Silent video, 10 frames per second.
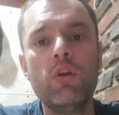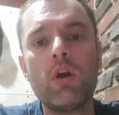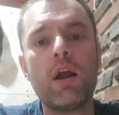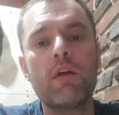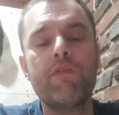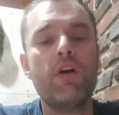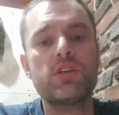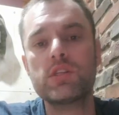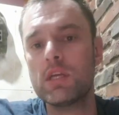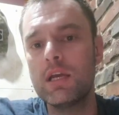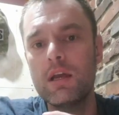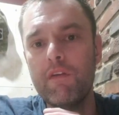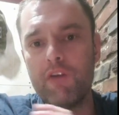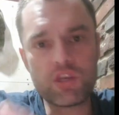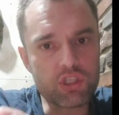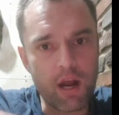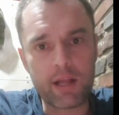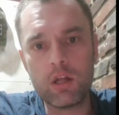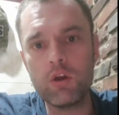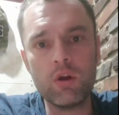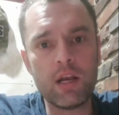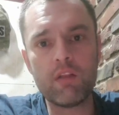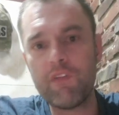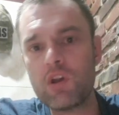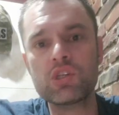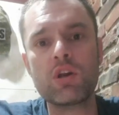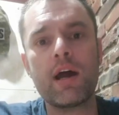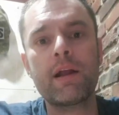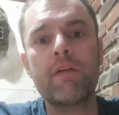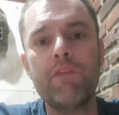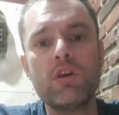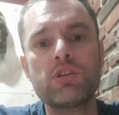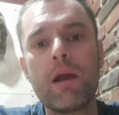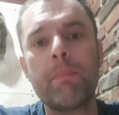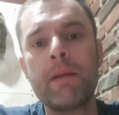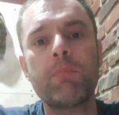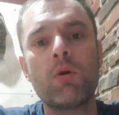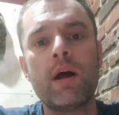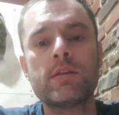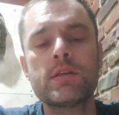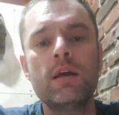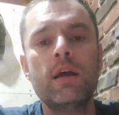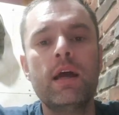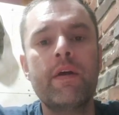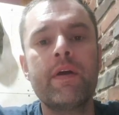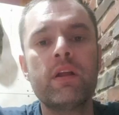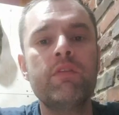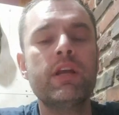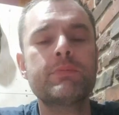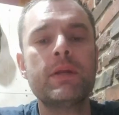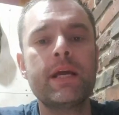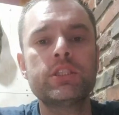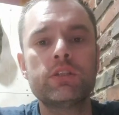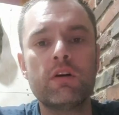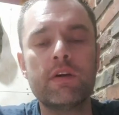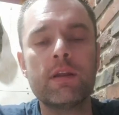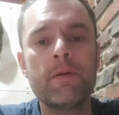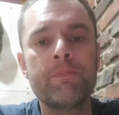Look, first strike, Google it, first strike paintball rounds, and they'll give you an explanation of it.